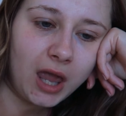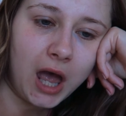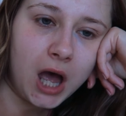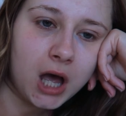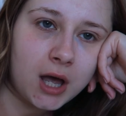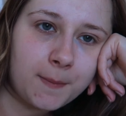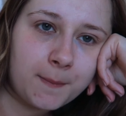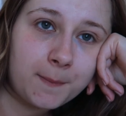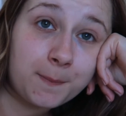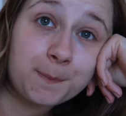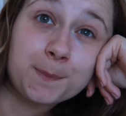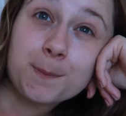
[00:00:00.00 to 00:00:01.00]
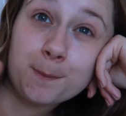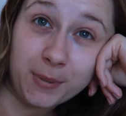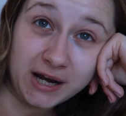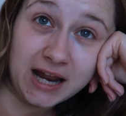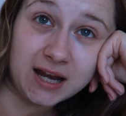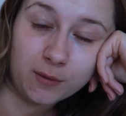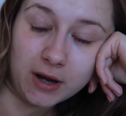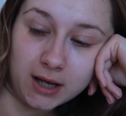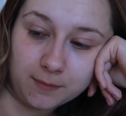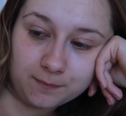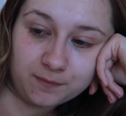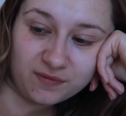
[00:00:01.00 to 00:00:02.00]
But
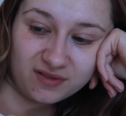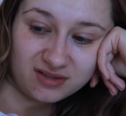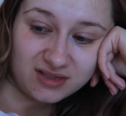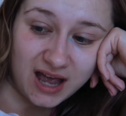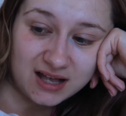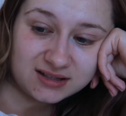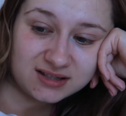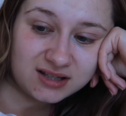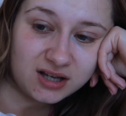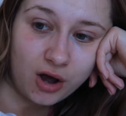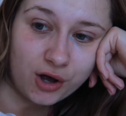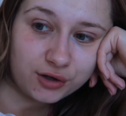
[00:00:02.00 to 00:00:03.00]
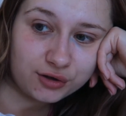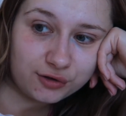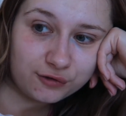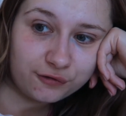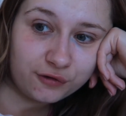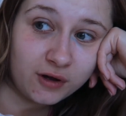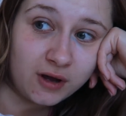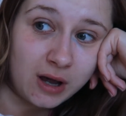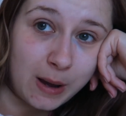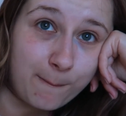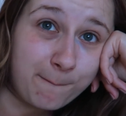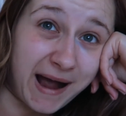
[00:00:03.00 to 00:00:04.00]
anyway, that's the kind of
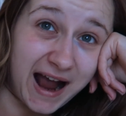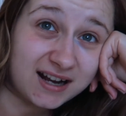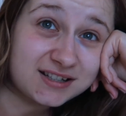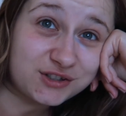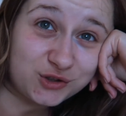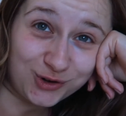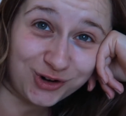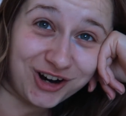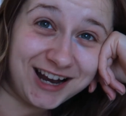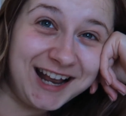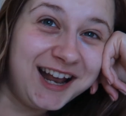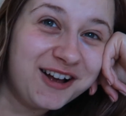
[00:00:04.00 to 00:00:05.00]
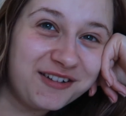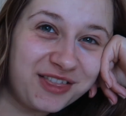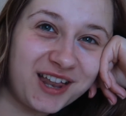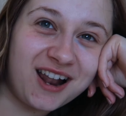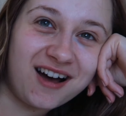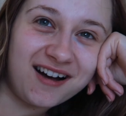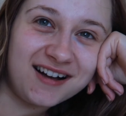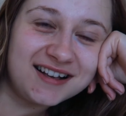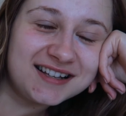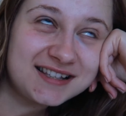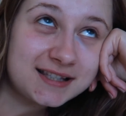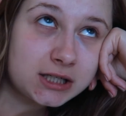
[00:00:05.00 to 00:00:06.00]
backstory of the
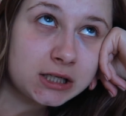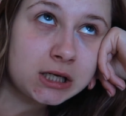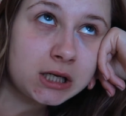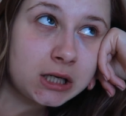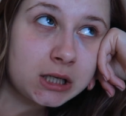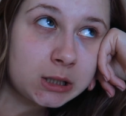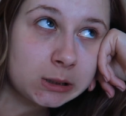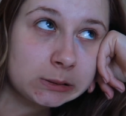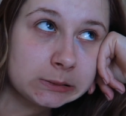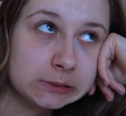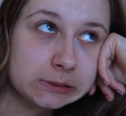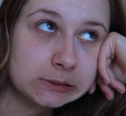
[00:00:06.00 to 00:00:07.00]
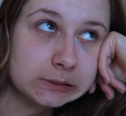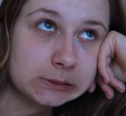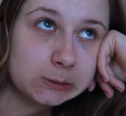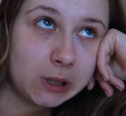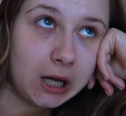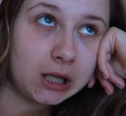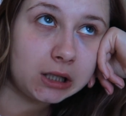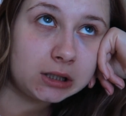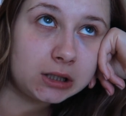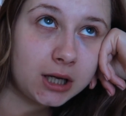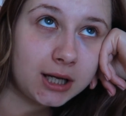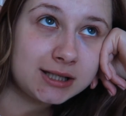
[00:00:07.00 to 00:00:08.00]
last,
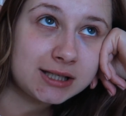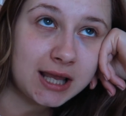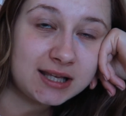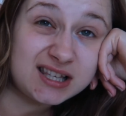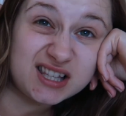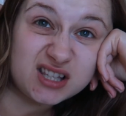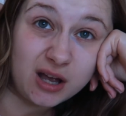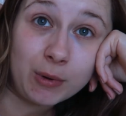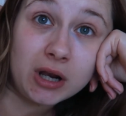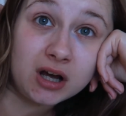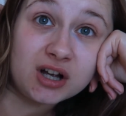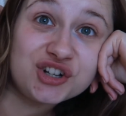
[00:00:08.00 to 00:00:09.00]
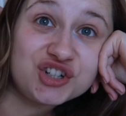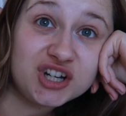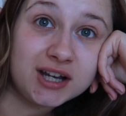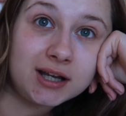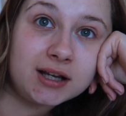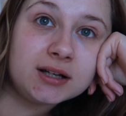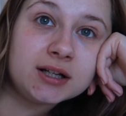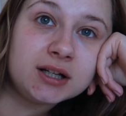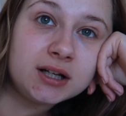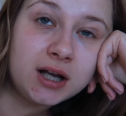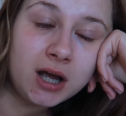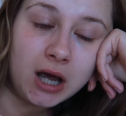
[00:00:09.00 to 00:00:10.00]
well, I'd say since summer last year.
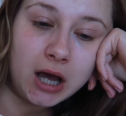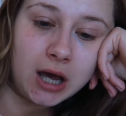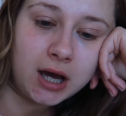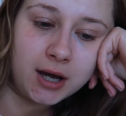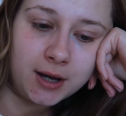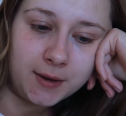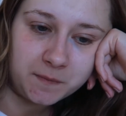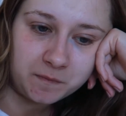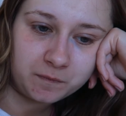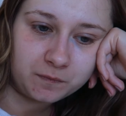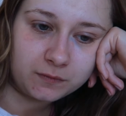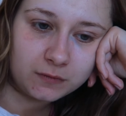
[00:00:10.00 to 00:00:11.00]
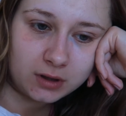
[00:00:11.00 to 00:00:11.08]
And